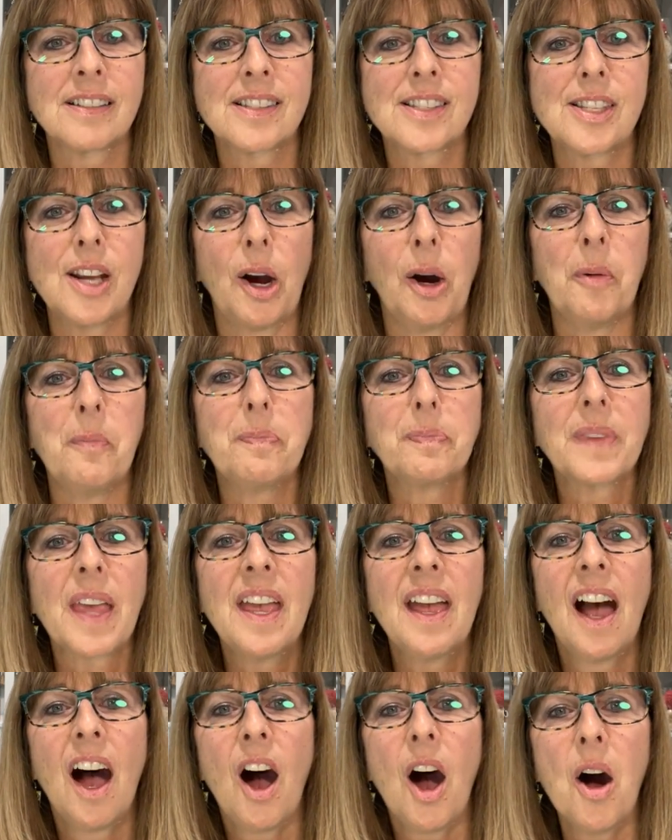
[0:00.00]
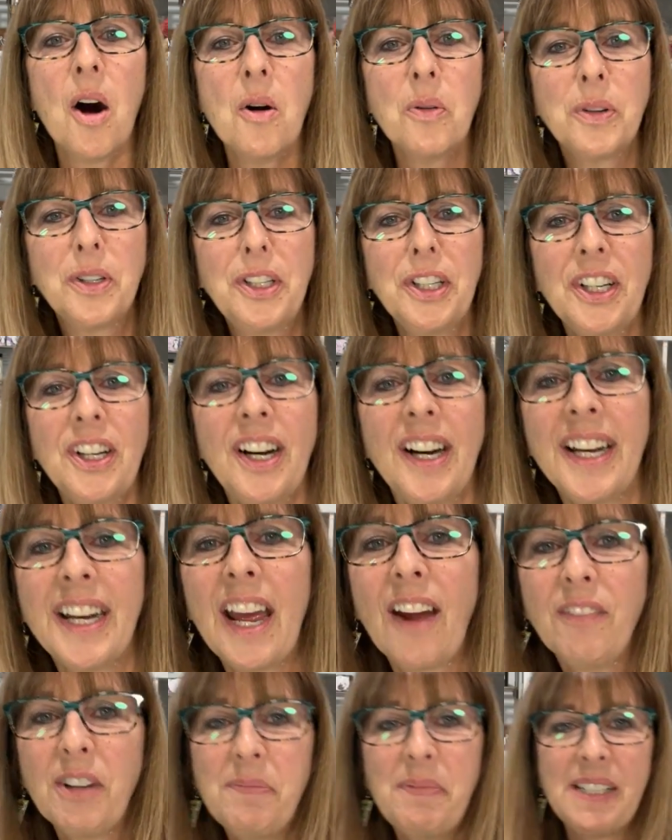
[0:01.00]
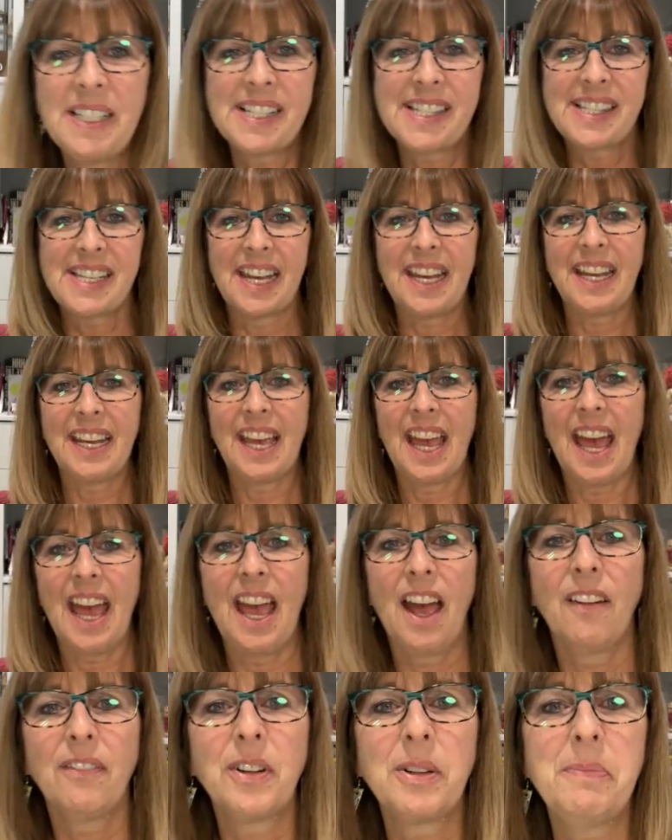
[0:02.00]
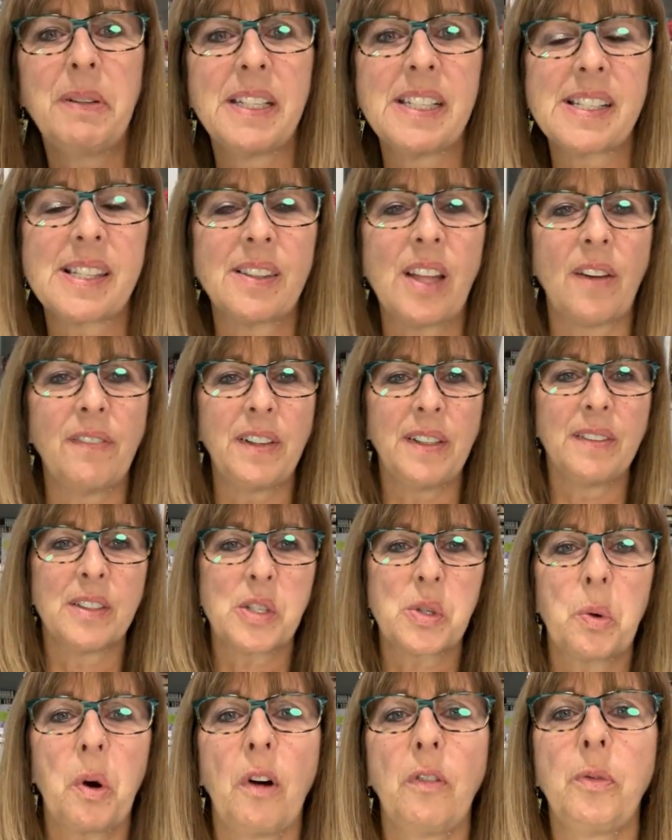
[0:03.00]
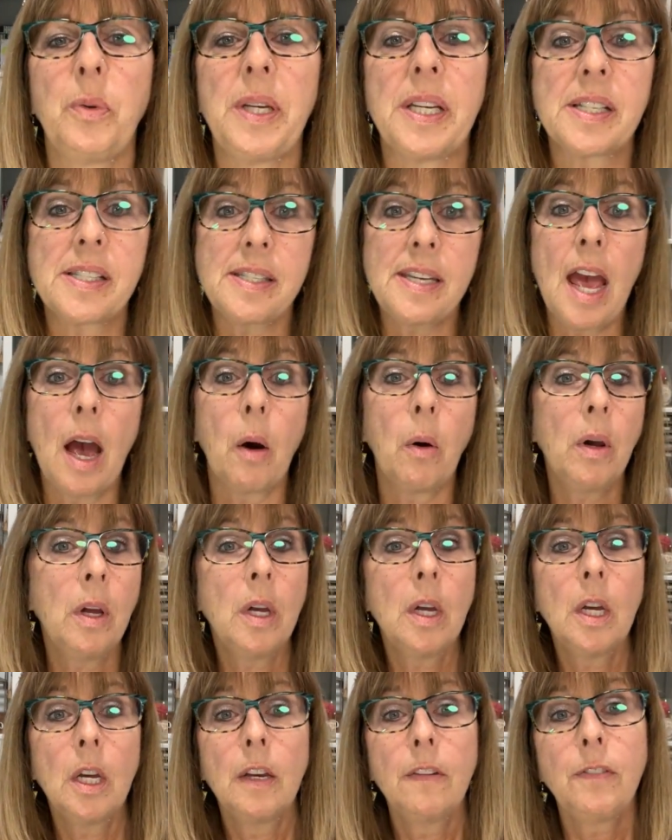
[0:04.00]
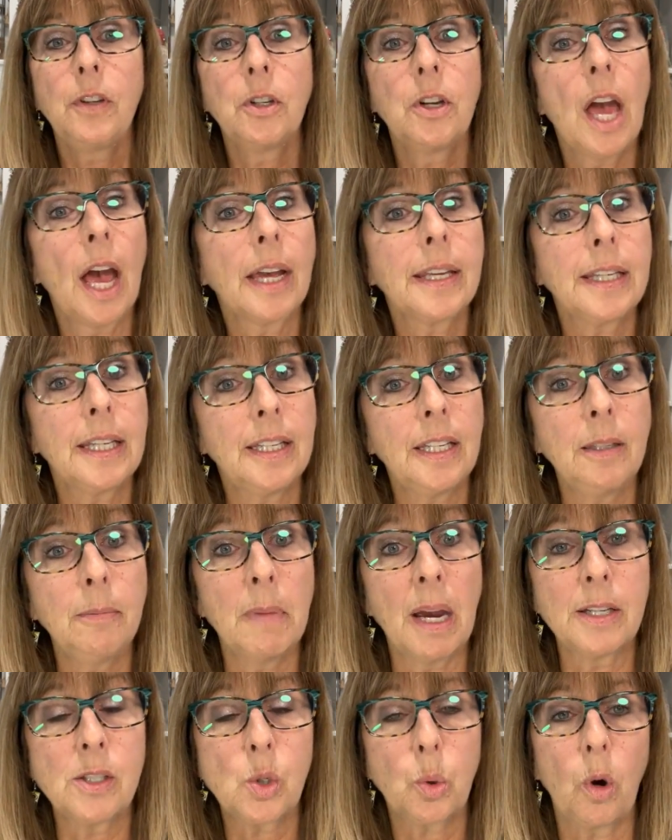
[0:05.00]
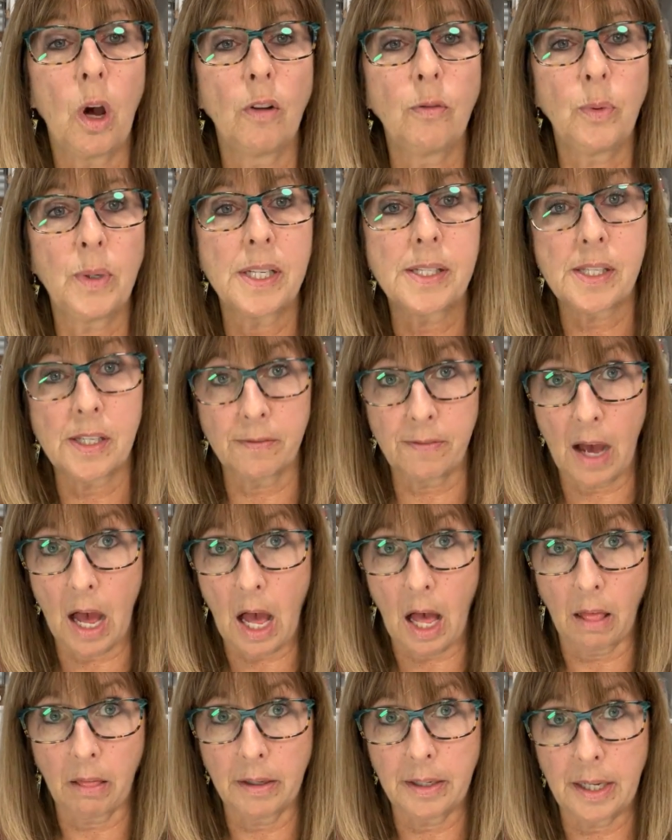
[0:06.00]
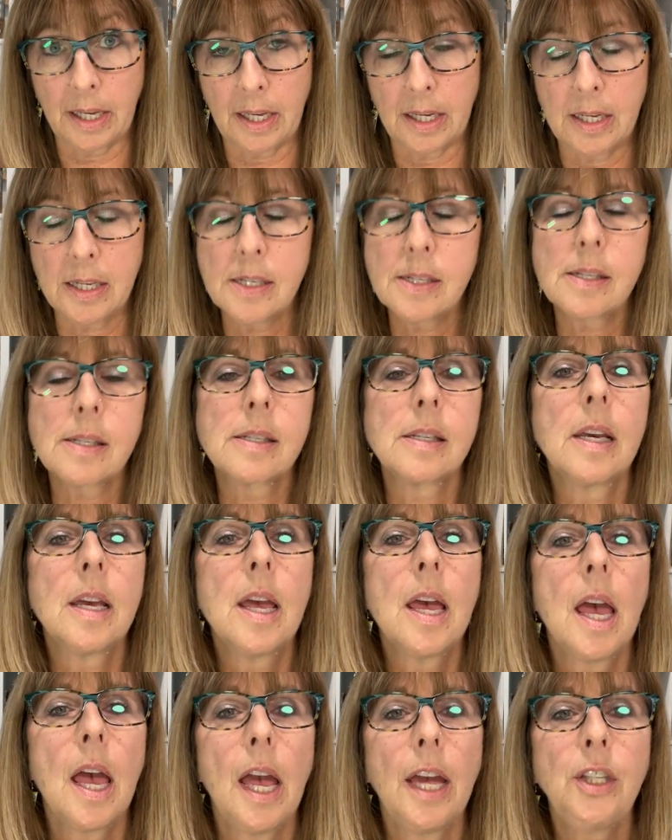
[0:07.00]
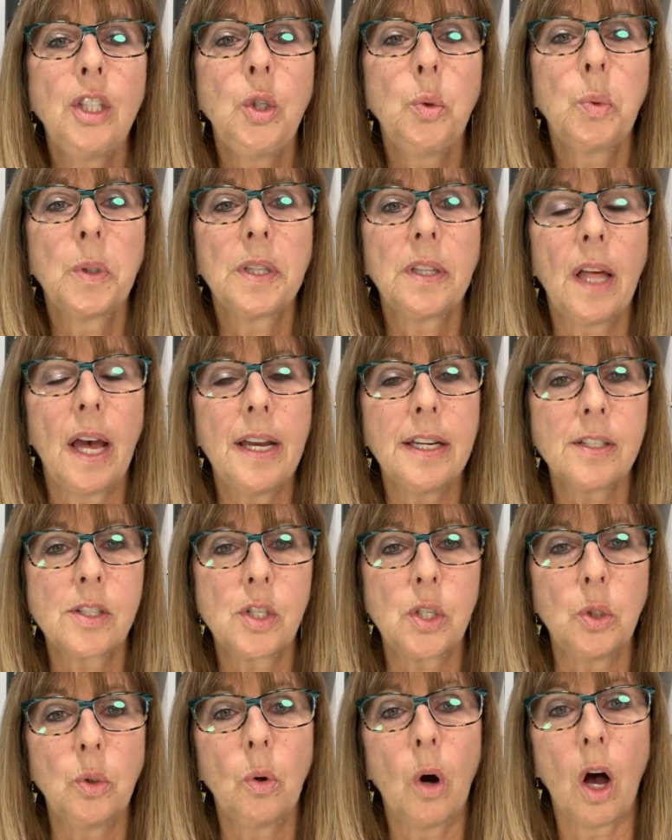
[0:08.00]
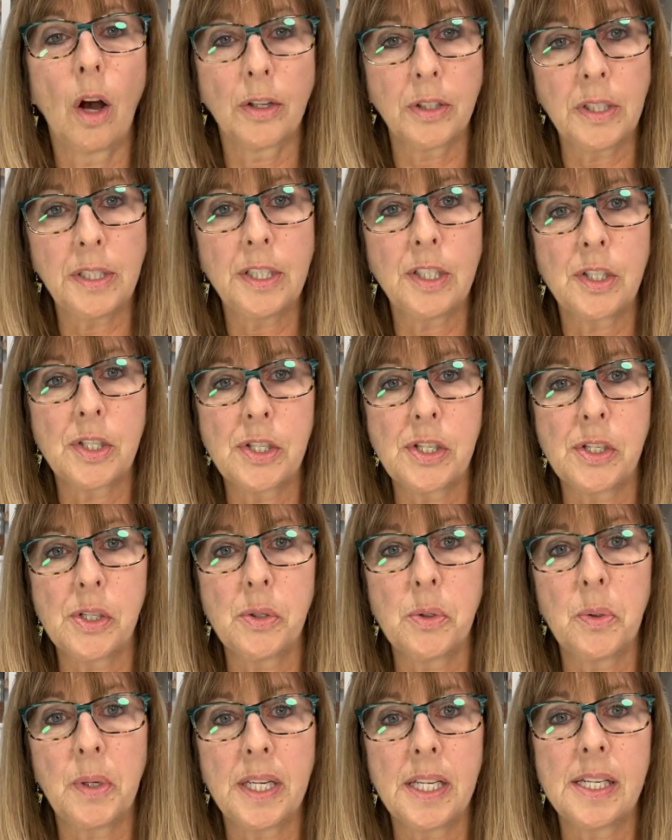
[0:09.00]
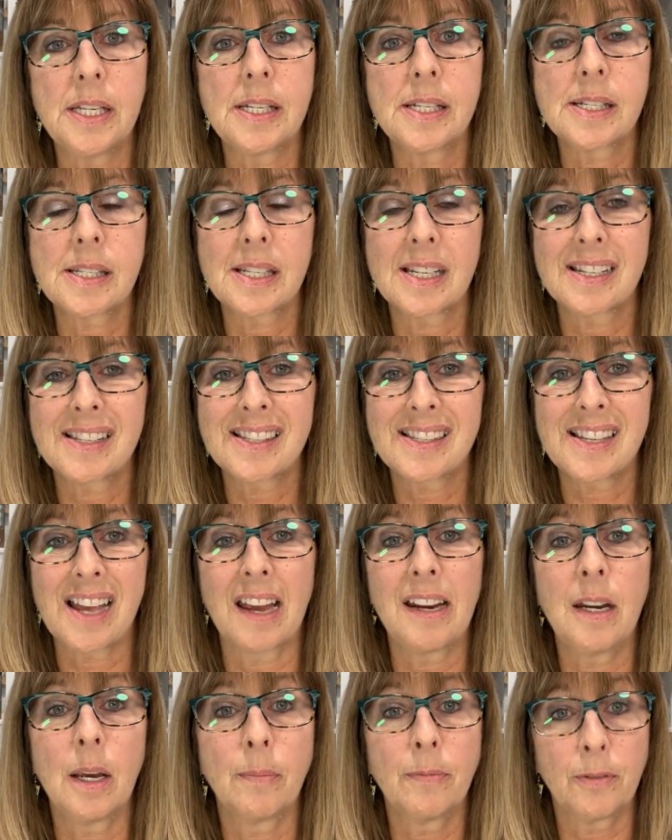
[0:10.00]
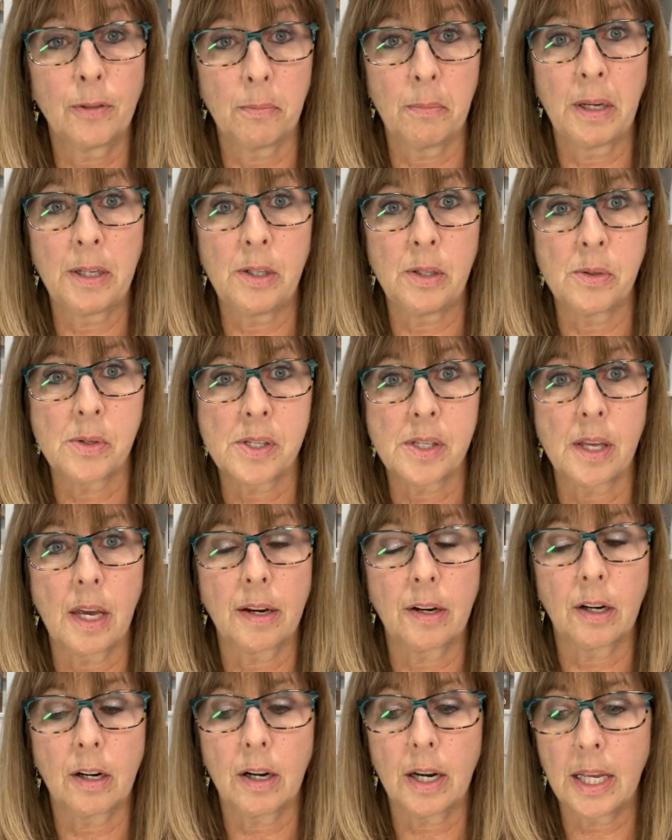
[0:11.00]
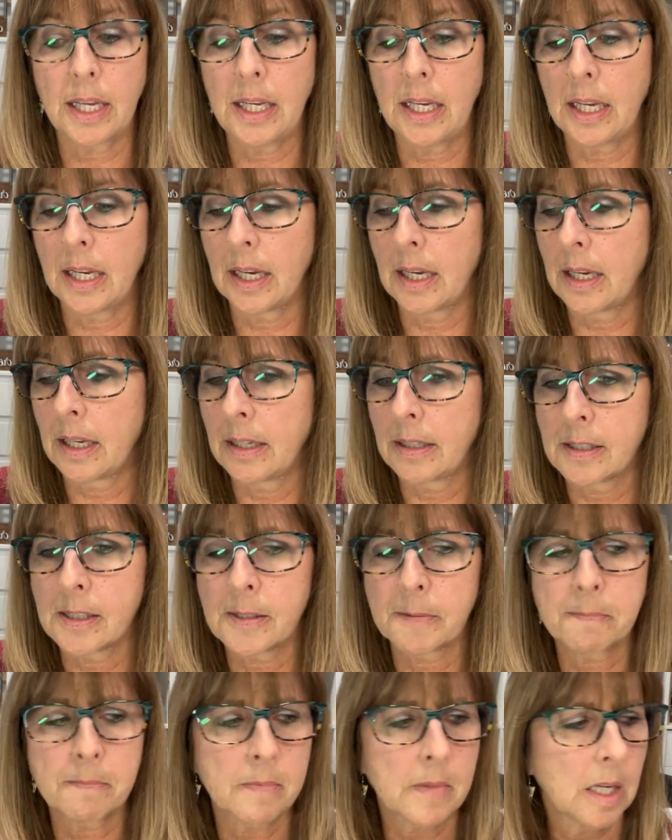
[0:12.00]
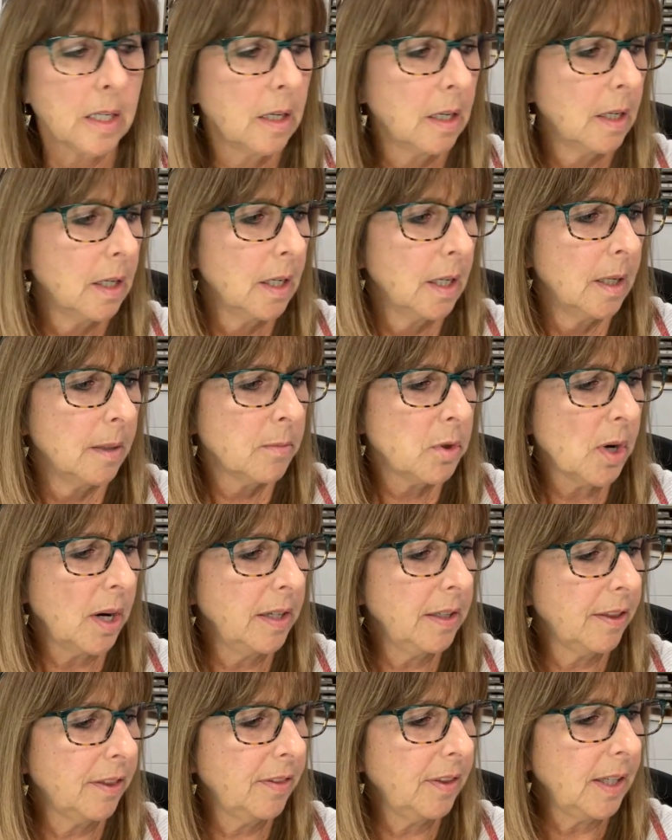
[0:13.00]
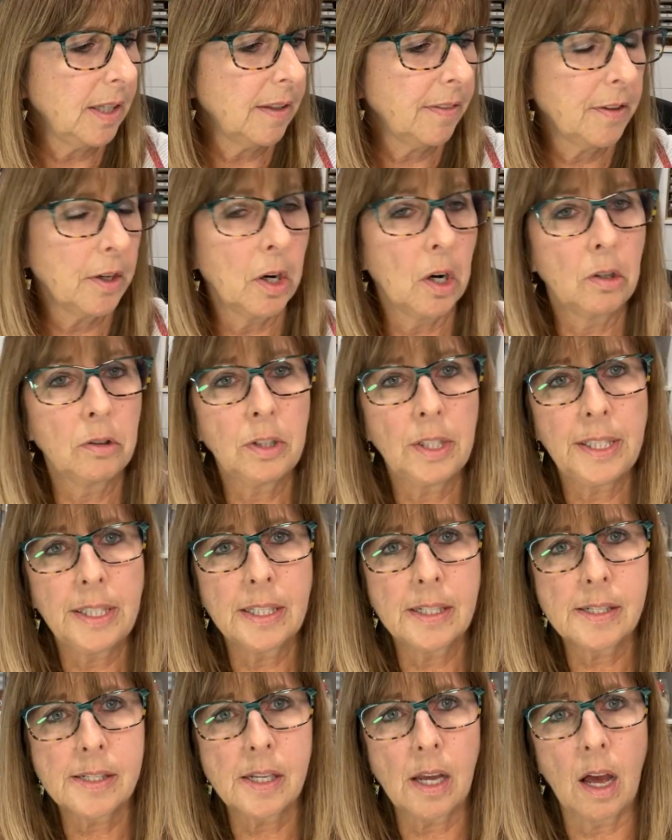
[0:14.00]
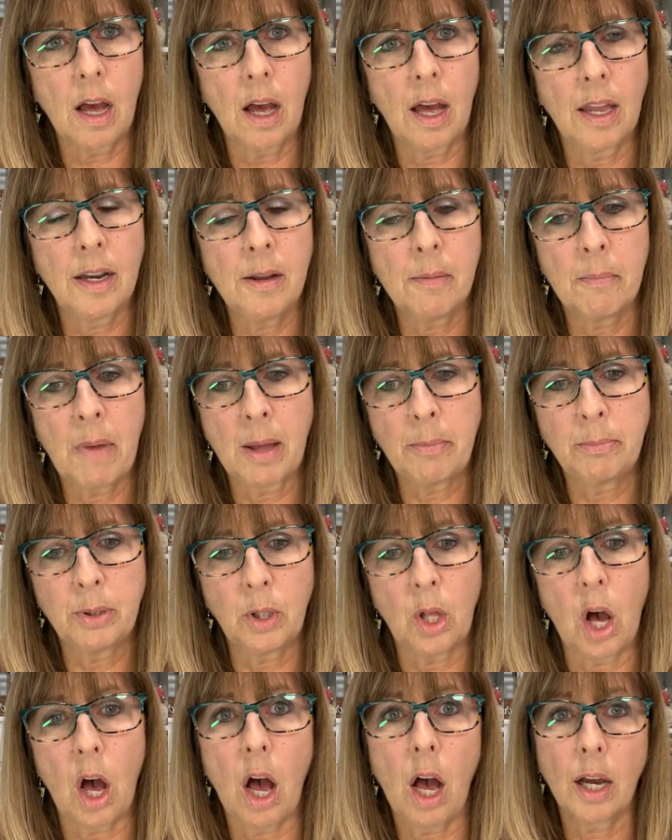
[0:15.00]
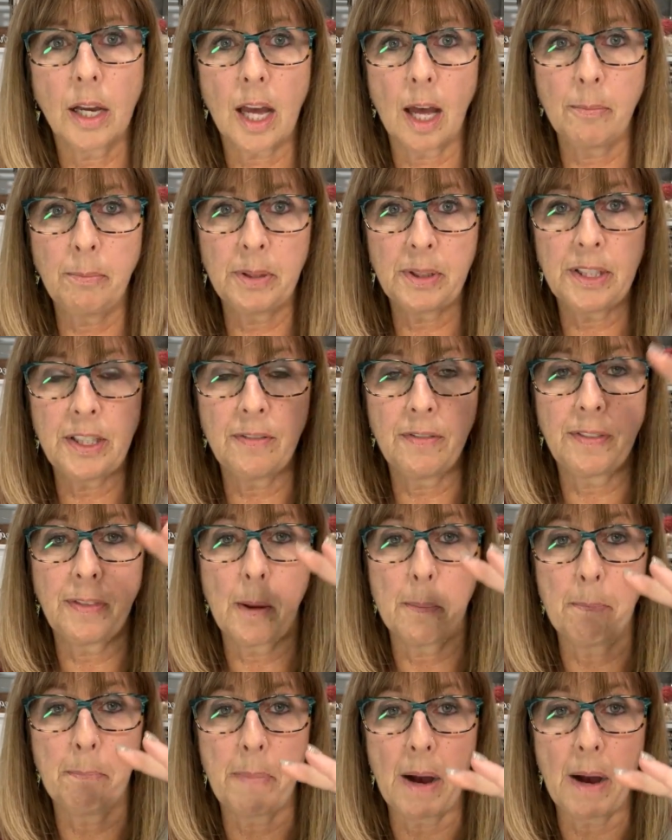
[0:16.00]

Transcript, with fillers: So, oh, good. Everybody's saying everybody's loving the 12 weeks. Now, if you're not getting my 12 Weeks of Holidays and you would like to, all you need to do is sign up for my newsletter. And I'm trying to think. There are links on my blog, I believe at the